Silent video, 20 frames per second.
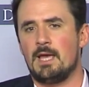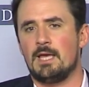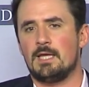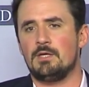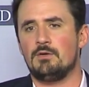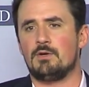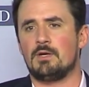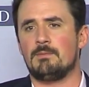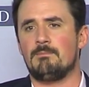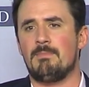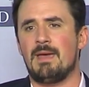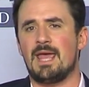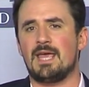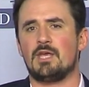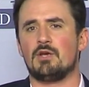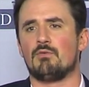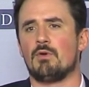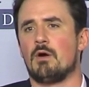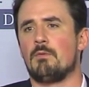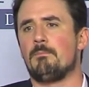You can make
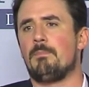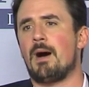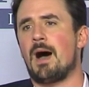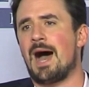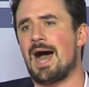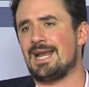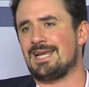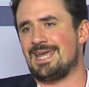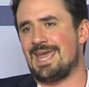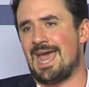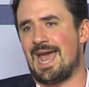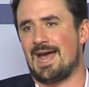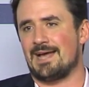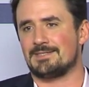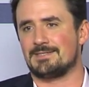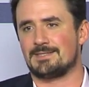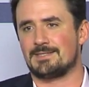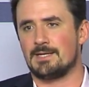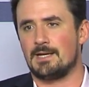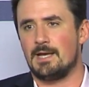your own
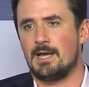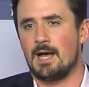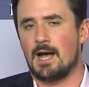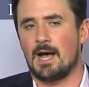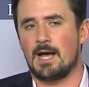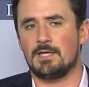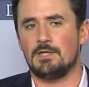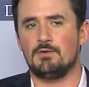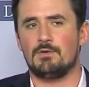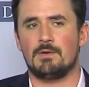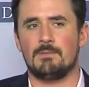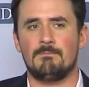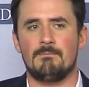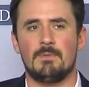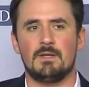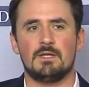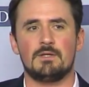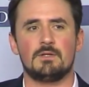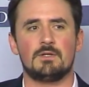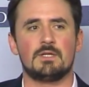podcast uh, you can
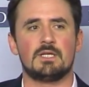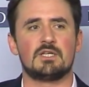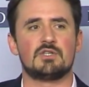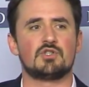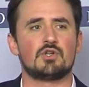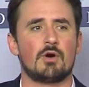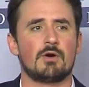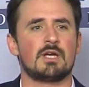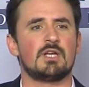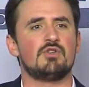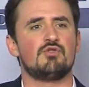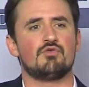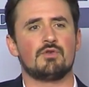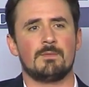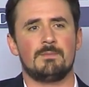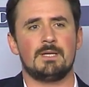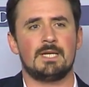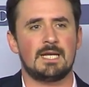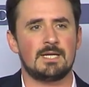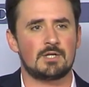start
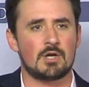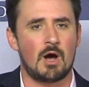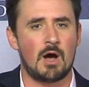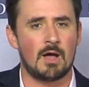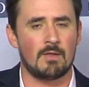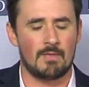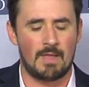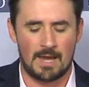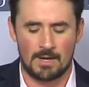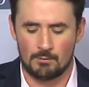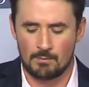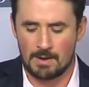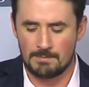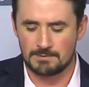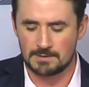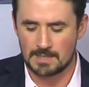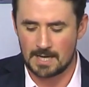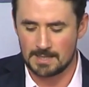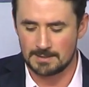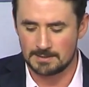contributing to online
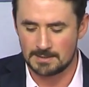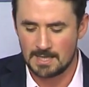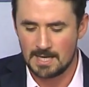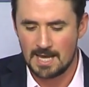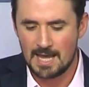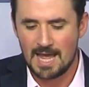websites.